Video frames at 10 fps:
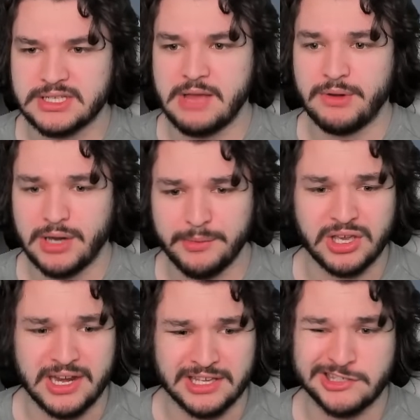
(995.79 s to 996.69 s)
and we were able to
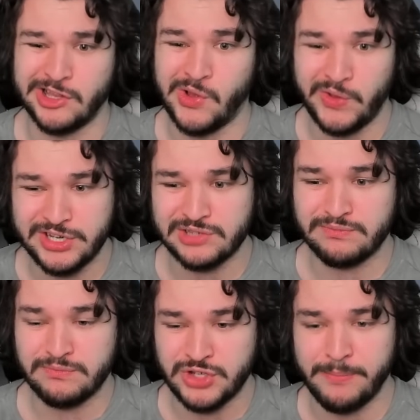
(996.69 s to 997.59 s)
kind of slowly just
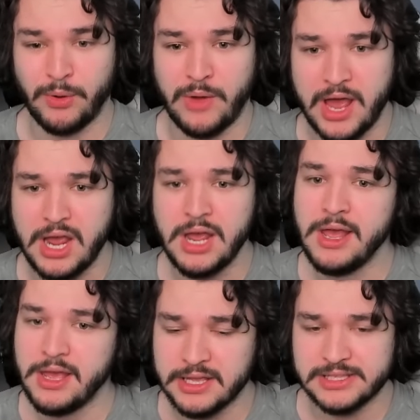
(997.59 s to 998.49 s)
chip away,
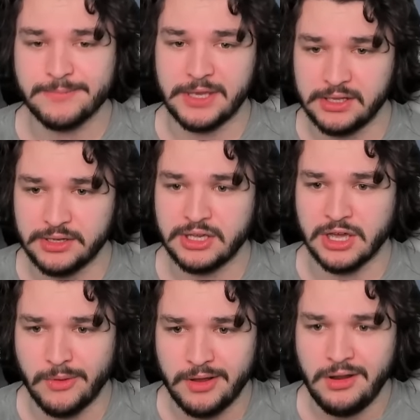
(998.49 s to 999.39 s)
get some healing
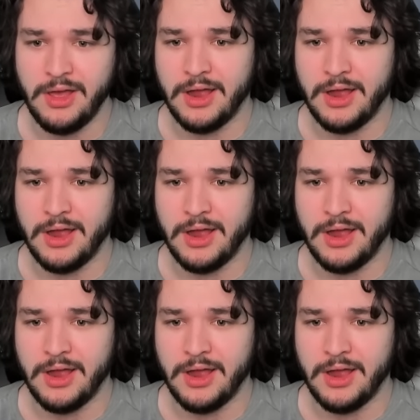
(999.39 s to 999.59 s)
going.